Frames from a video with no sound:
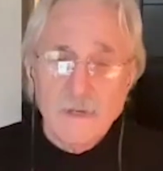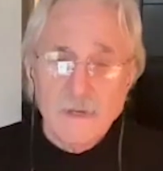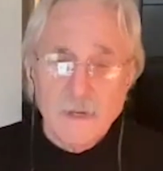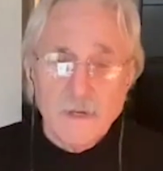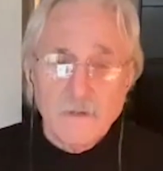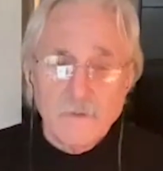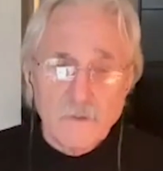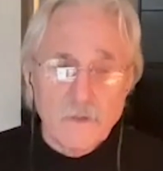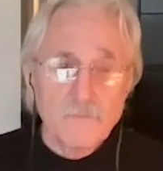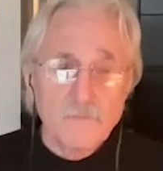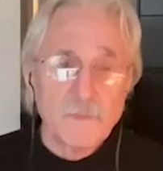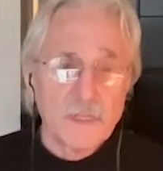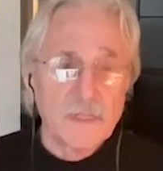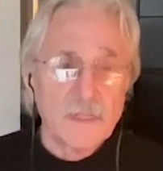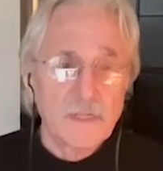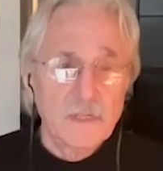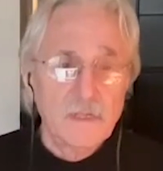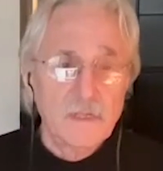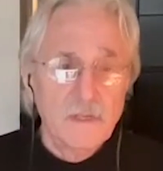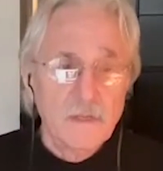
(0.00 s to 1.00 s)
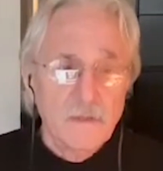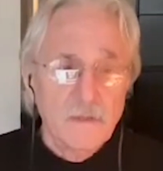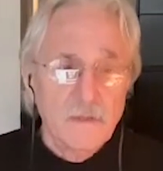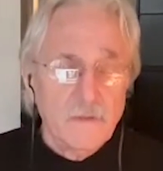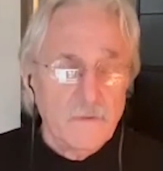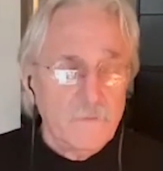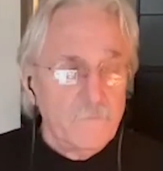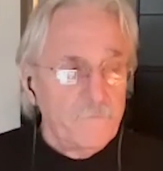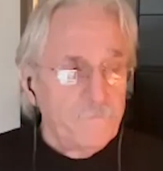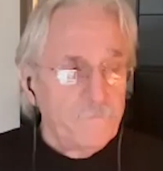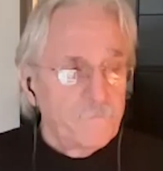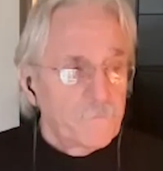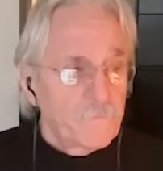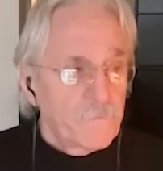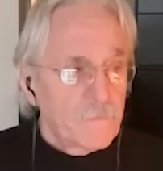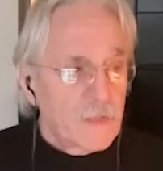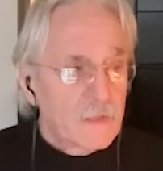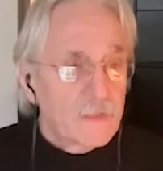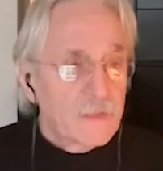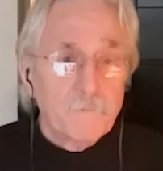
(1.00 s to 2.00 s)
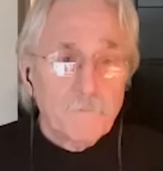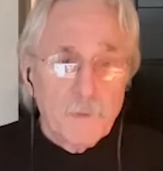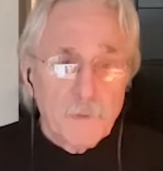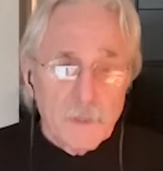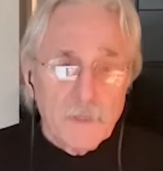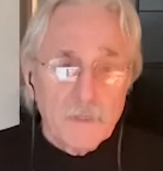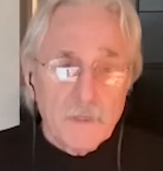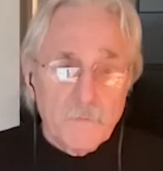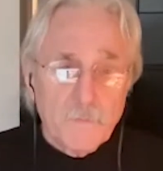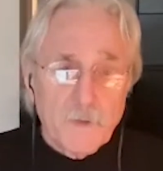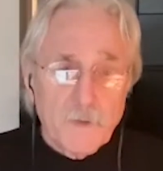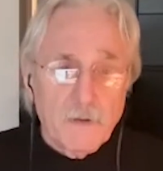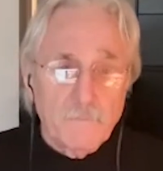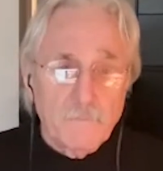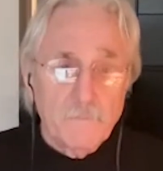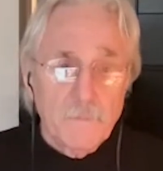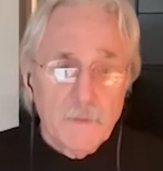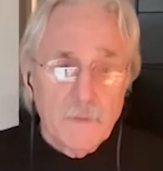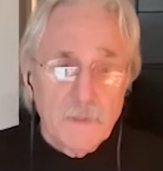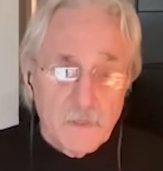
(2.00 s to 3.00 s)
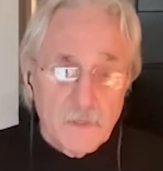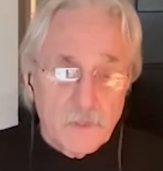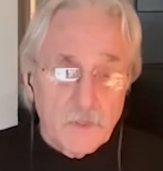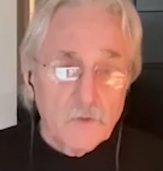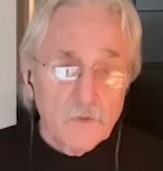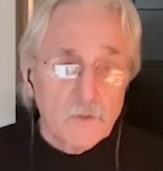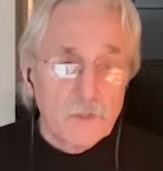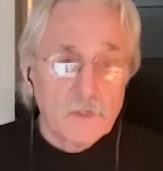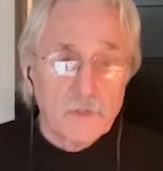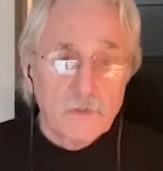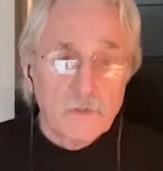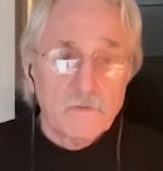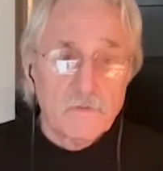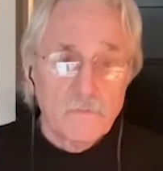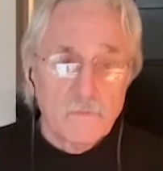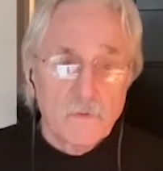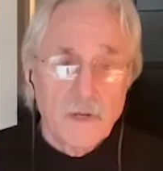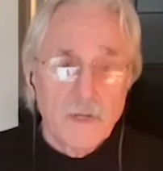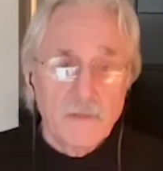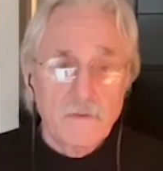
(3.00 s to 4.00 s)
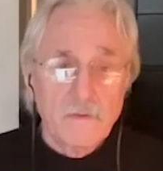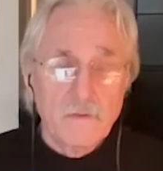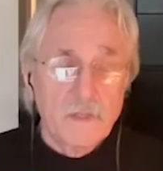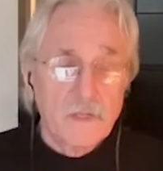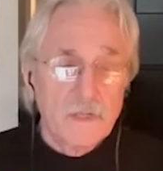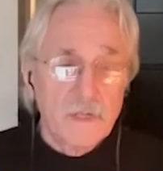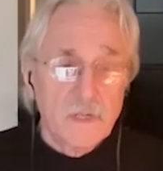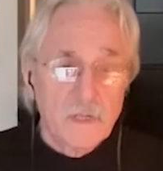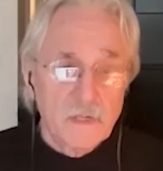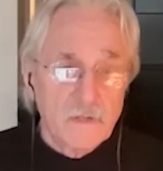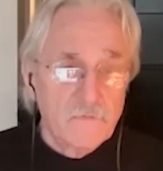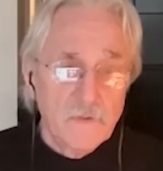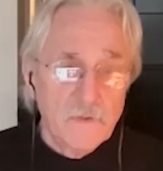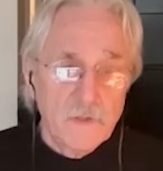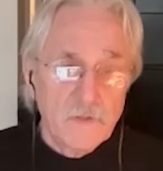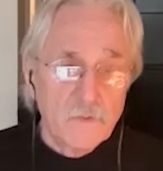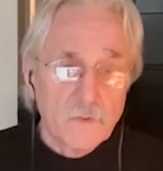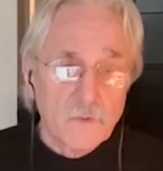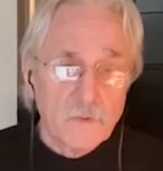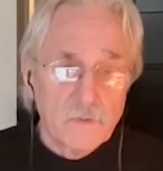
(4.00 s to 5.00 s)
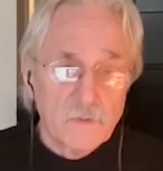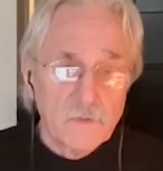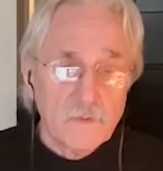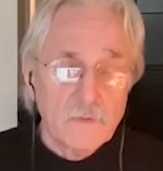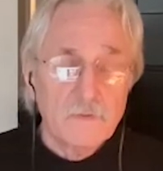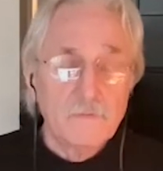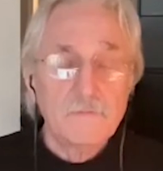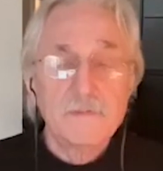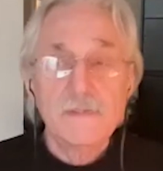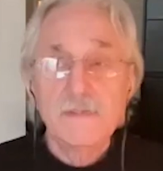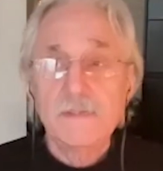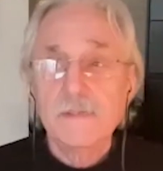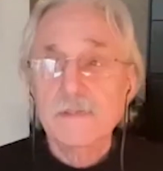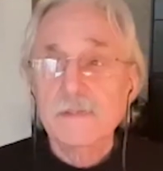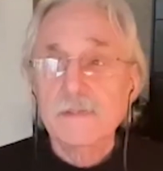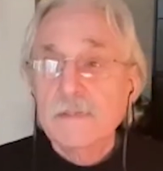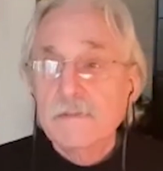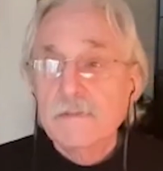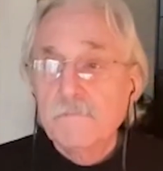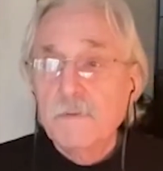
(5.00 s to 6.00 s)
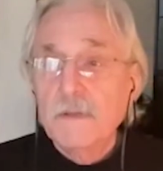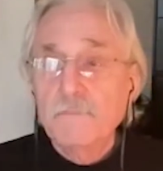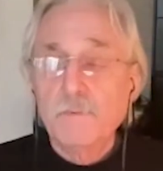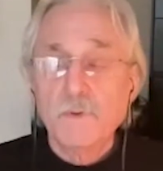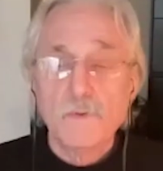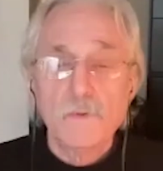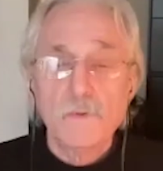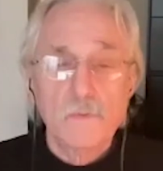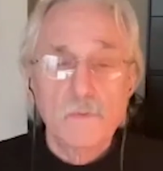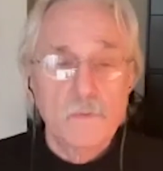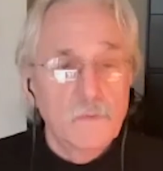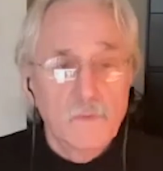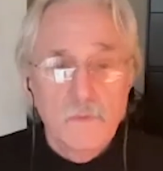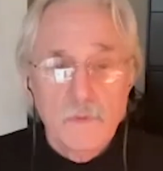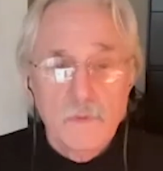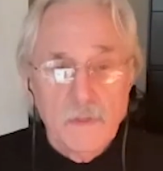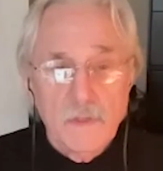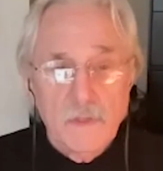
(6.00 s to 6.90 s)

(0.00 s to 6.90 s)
ultimately, the biggest problem is social rather than individual. I mean, people,